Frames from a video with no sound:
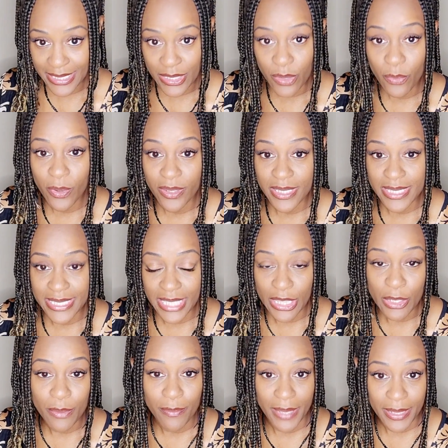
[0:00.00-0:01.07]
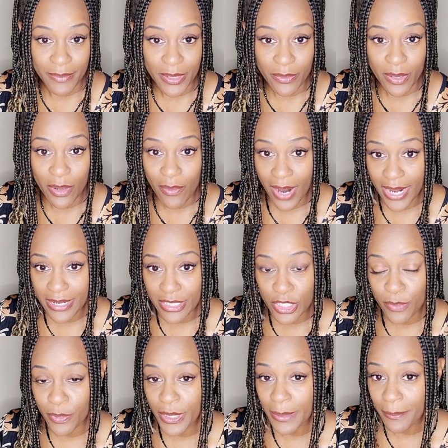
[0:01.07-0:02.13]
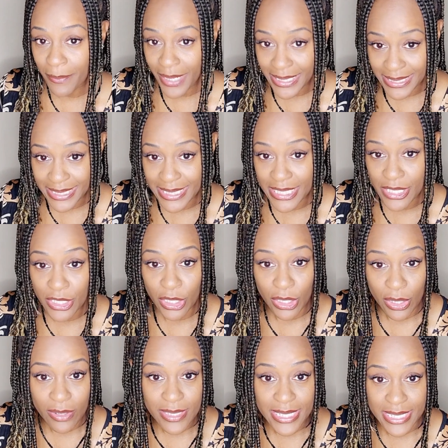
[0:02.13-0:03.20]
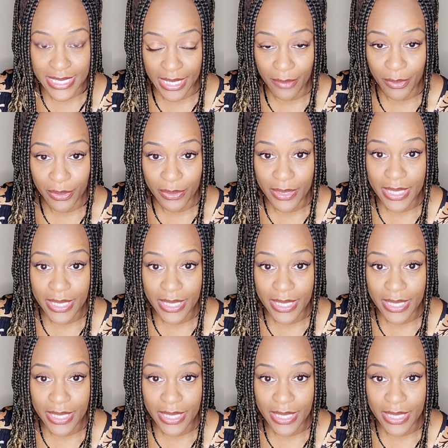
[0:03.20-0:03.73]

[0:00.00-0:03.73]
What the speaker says: where the seller may be required to bring money to the closing table